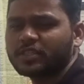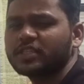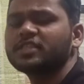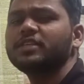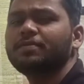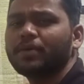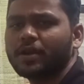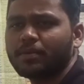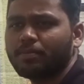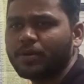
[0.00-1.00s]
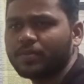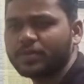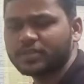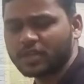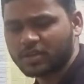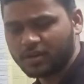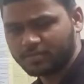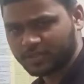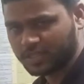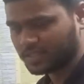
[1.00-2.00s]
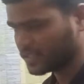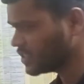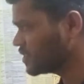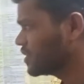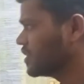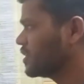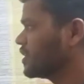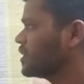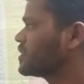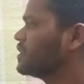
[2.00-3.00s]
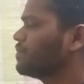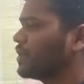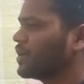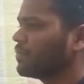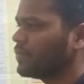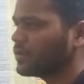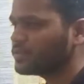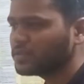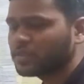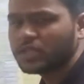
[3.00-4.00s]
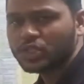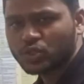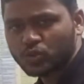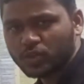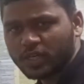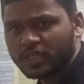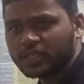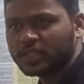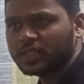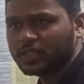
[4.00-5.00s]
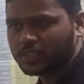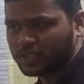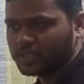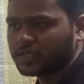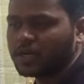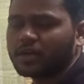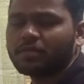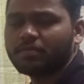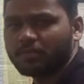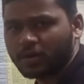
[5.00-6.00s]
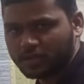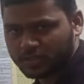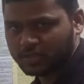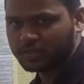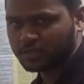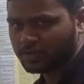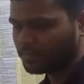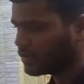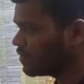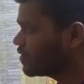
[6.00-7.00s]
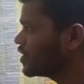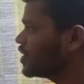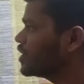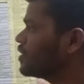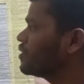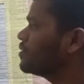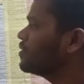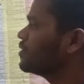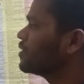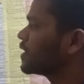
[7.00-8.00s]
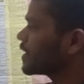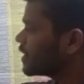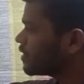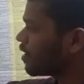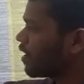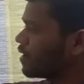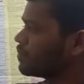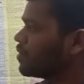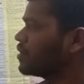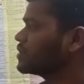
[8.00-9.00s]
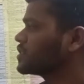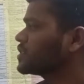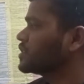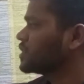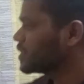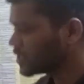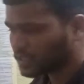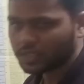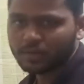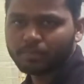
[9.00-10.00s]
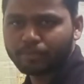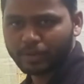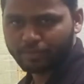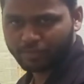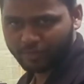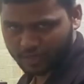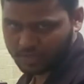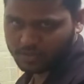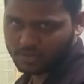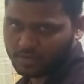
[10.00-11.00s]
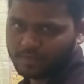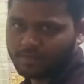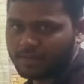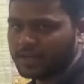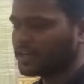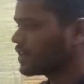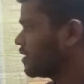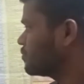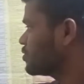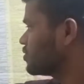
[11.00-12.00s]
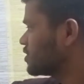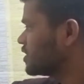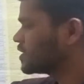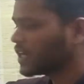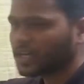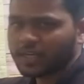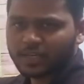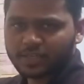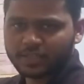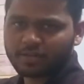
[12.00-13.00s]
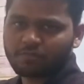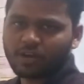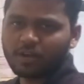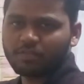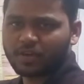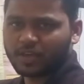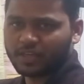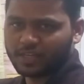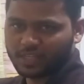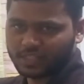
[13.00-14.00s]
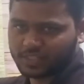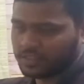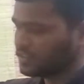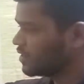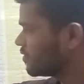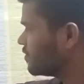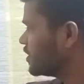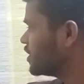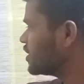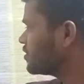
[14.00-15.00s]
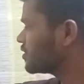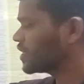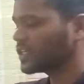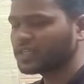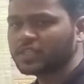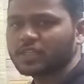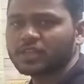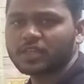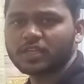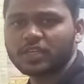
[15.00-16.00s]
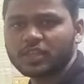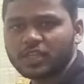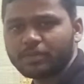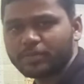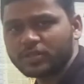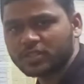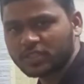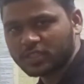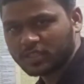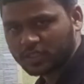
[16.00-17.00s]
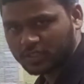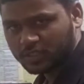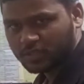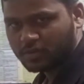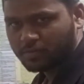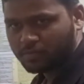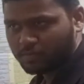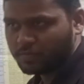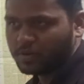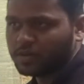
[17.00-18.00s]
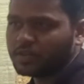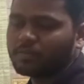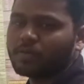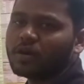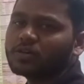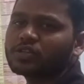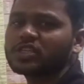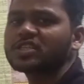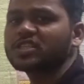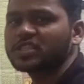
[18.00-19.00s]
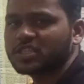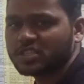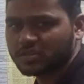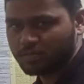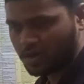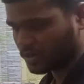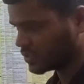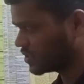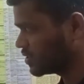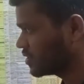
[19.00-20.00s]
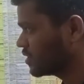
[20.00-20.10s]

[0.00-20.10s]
It's depend upon the circumstances. It's depend upon student cutoff marks. But we need to get high marks in the paper 1. When it comes to CSAT, it's a qualifying in nature. We need to get 33%, the marks 66 marks.